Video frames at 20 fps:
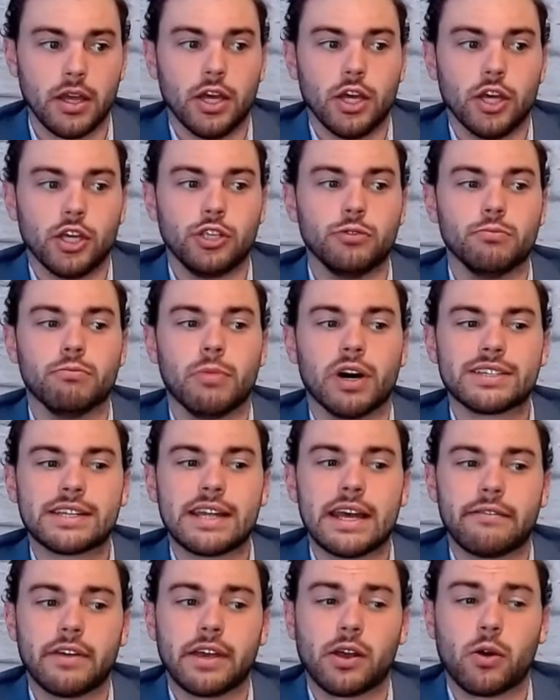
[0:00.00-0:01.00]
you must
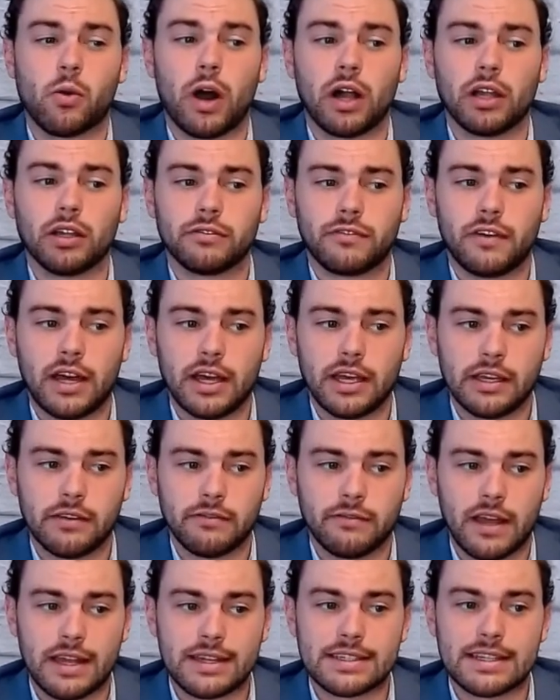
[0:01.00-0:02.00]
have a qualifying
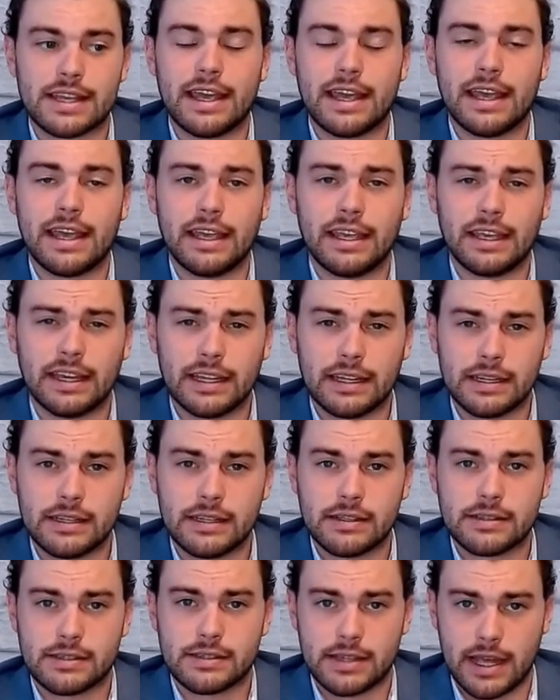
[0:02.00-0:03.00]
event
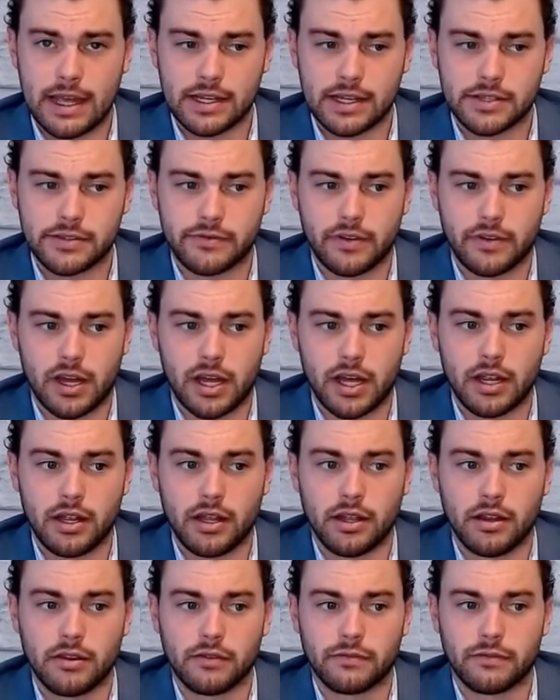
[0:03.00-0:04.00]
and
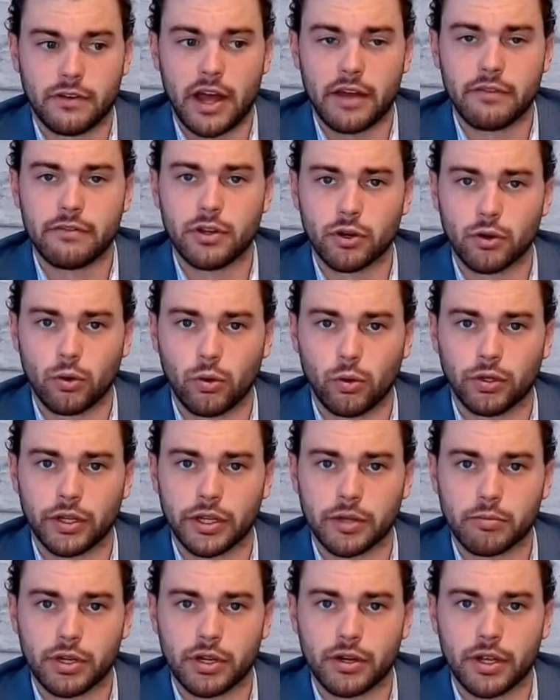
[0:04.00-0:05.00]
satisfy the 5-year
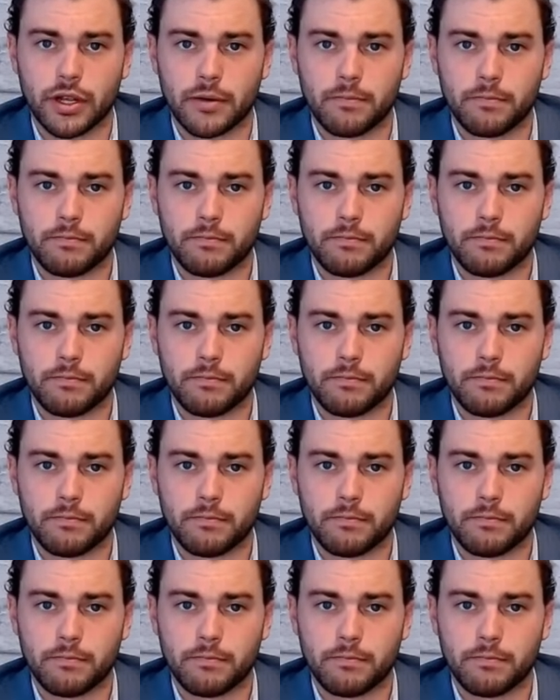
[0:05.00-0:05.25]
holding period.